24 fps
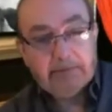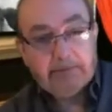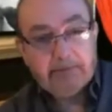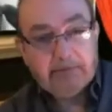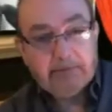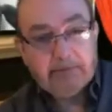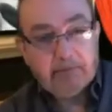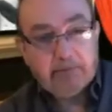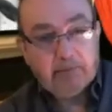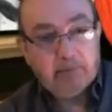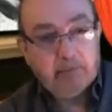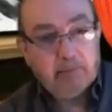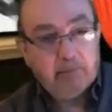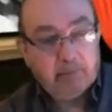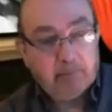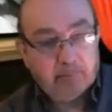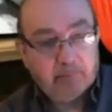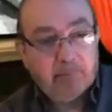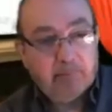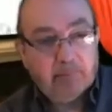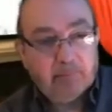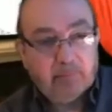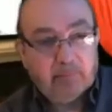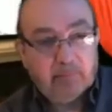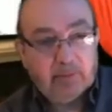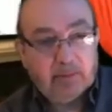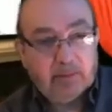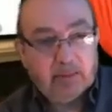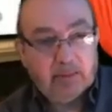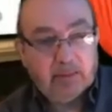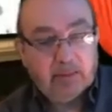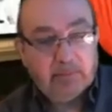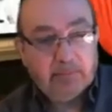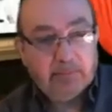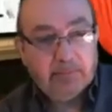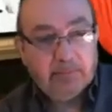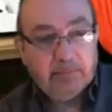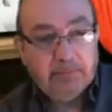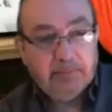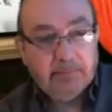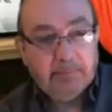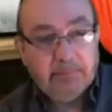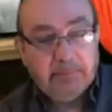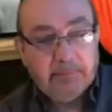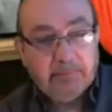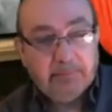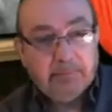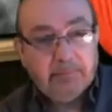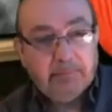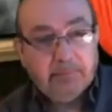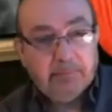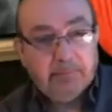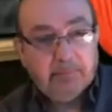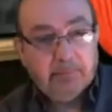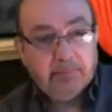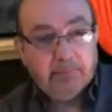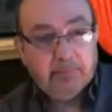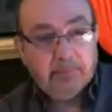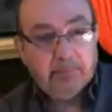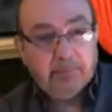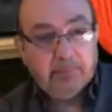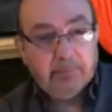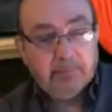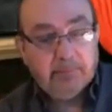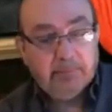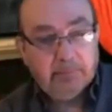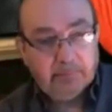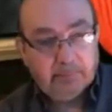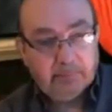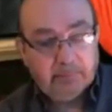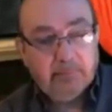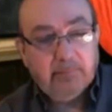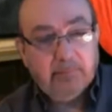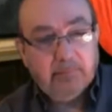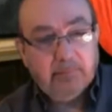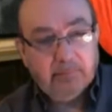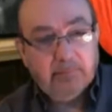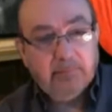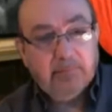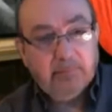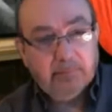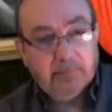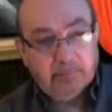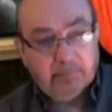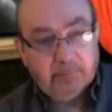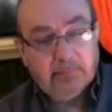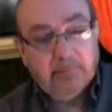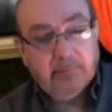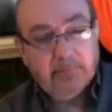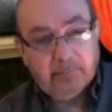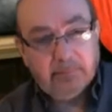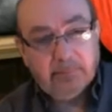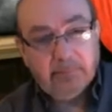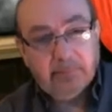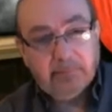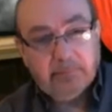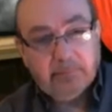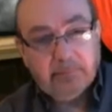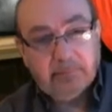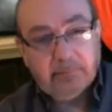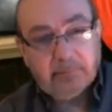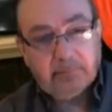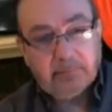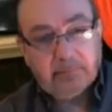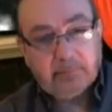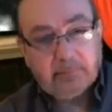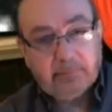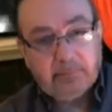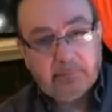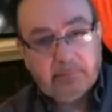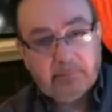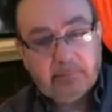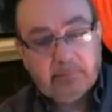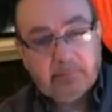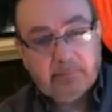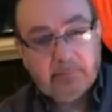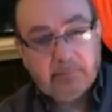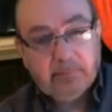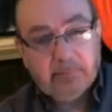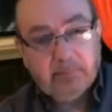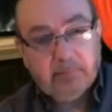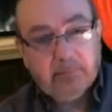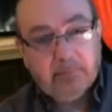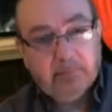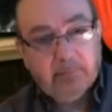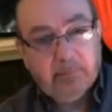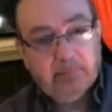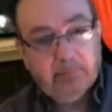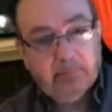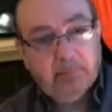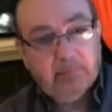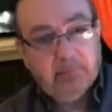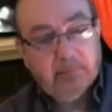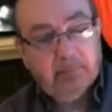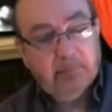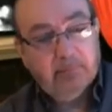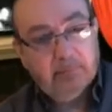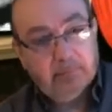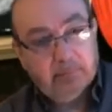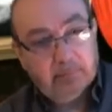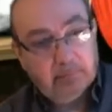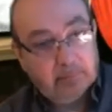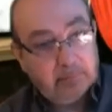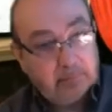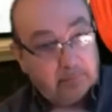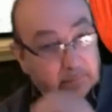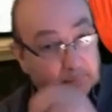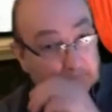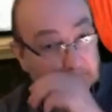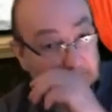(not speaking)